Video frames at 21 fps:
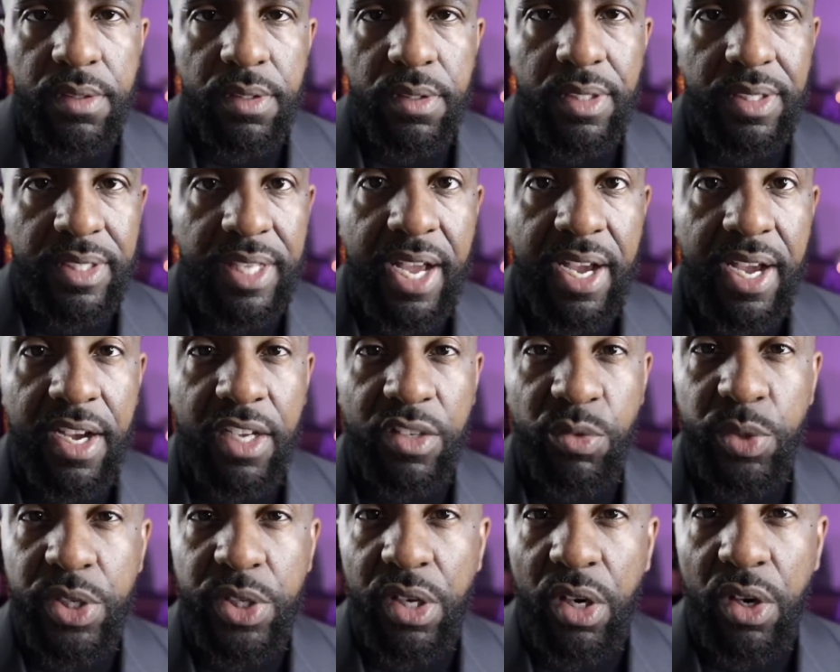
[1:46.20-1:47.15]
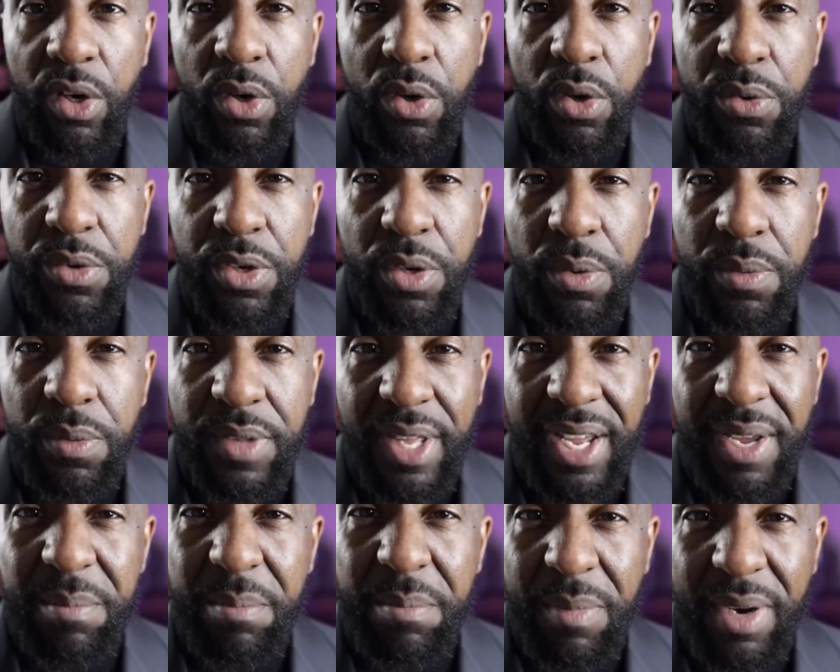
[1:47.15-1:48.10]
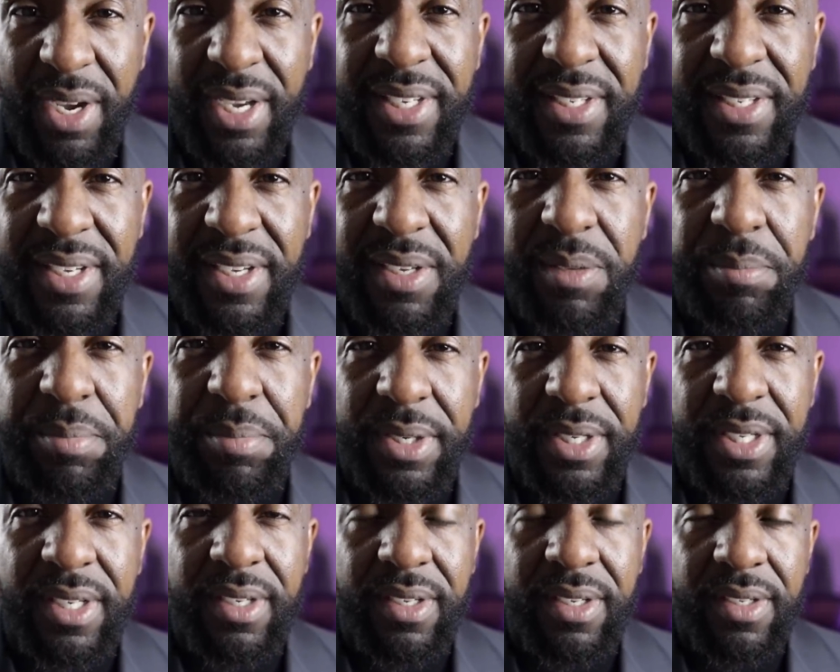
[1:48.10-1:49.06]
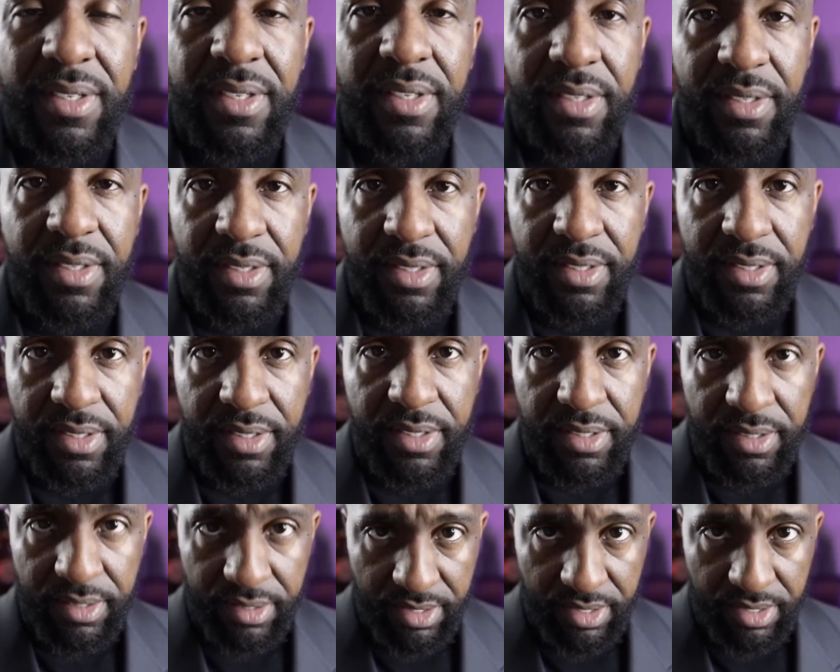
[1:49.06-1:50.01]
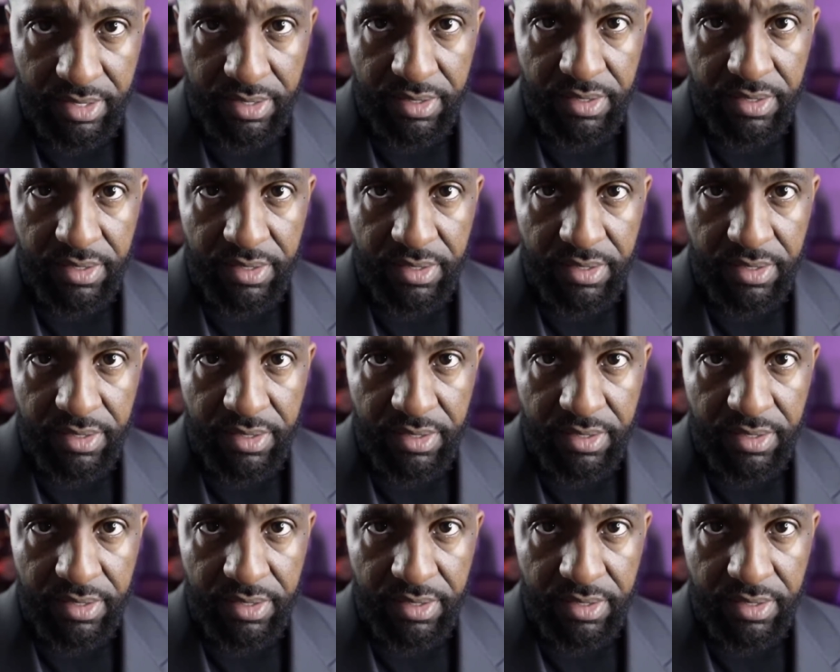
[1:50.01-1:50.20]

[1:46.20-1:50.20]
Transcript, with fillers: And guys, we all know that might not be a good thing.